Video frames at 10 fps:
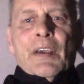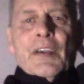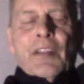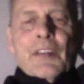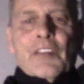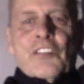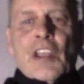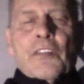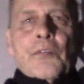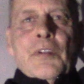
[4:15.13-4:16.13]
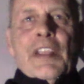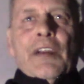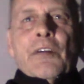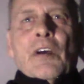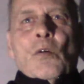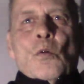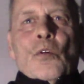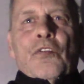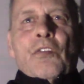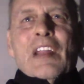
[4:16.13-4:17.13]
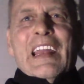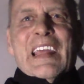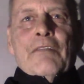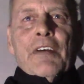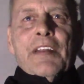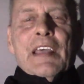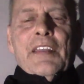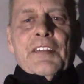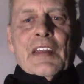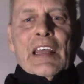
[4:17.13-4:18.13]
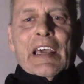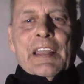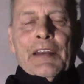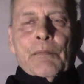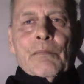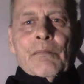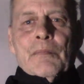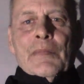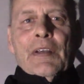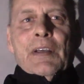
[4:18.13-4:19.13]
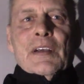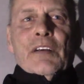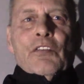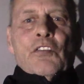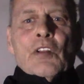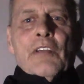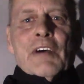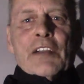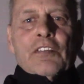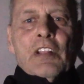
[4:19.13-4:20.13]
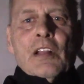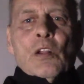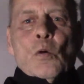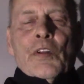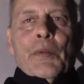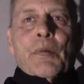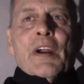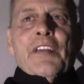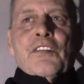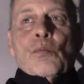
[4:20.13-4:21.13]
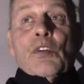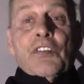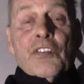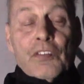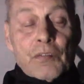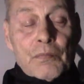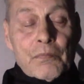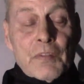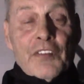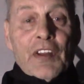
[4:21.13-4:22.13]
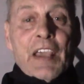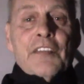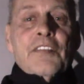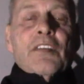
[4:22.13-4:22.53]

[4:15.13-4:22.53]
The Gen 3 here now goes for eleven ninety nine. So they've actually lowered the price, which is nice.